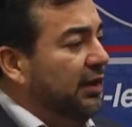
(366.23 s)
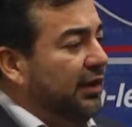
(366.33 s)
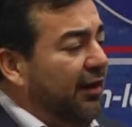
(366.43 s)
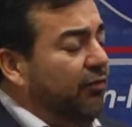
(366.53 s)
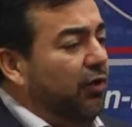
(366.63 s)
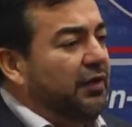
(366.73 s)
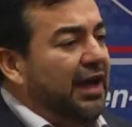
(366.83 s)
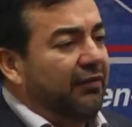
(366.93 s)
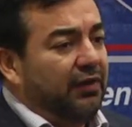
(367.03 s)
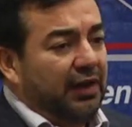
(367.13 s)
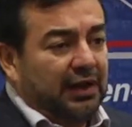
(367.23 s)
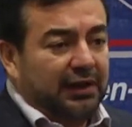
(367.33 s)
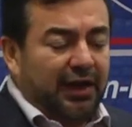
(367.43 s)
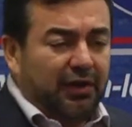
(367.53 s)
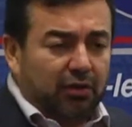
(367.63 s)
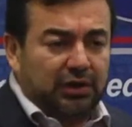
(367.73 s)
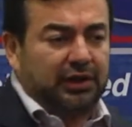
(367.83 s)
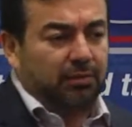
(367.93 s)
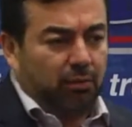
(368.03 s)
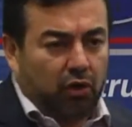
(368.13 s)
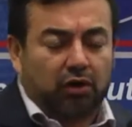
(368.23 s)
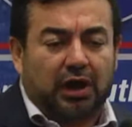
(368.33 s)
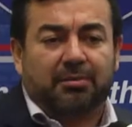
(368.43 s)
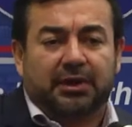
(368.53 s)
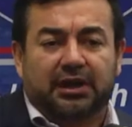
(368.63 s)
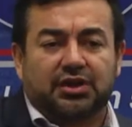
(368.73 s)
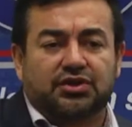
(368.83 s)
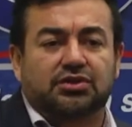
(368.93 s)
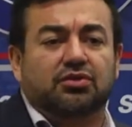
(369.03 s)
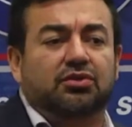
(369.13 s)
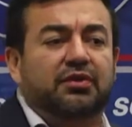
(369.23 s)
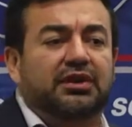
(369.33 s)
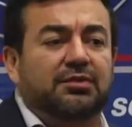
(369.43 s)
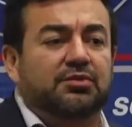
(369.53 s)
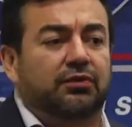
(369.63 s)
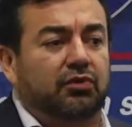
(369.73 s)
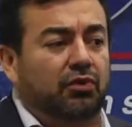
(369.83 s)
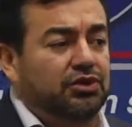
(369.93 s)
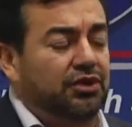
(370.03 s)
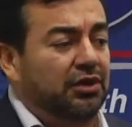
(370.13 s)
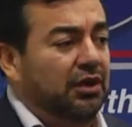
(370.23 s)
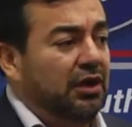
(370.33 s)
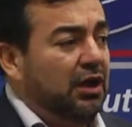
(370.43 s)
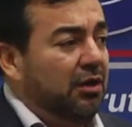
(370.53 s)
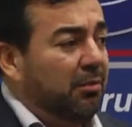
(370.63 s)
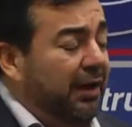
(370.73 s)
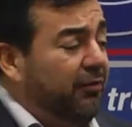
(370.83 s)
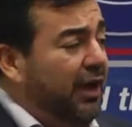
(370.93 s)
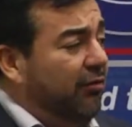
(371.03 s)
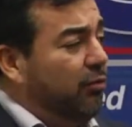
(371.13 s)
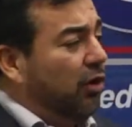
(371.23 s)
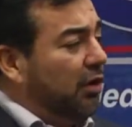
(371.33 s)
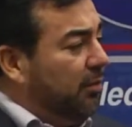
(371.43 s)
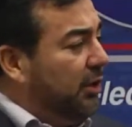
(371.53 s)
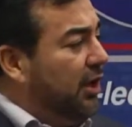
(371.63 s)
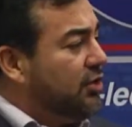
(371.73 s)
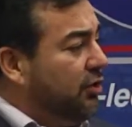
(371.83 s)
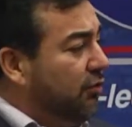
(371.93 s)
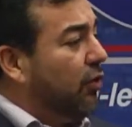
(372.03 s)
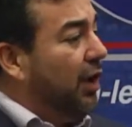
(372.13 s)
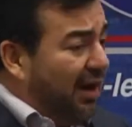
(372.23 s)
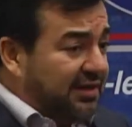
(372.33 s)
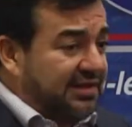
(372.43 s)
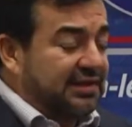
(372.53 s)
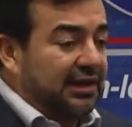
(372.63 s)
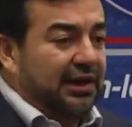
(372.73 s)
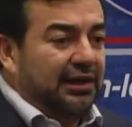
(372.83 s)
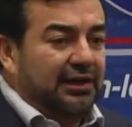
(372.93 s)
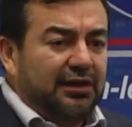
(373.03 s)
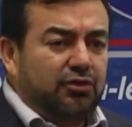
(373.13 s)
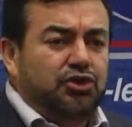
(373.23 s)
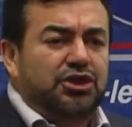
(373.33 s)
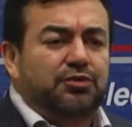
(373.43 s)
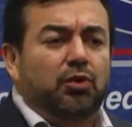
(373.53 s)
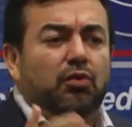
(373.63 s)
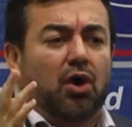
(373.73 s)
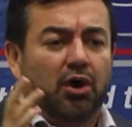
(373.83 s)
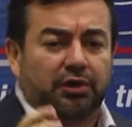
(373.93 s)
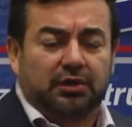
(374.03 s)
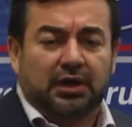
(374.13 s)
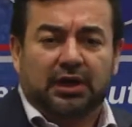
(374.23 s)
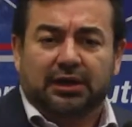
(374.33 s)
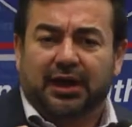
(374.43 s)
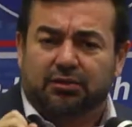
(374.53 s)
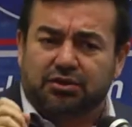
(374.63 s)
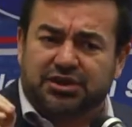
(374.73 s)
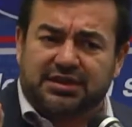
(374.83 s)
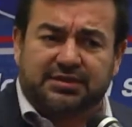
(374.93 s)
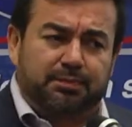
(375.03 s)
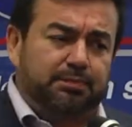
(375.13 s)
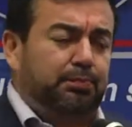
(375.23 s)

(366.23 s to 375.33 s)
Therefore, we have not only moral obligations to the victims of torture, but we have moral obligation for us not to just move on, not to just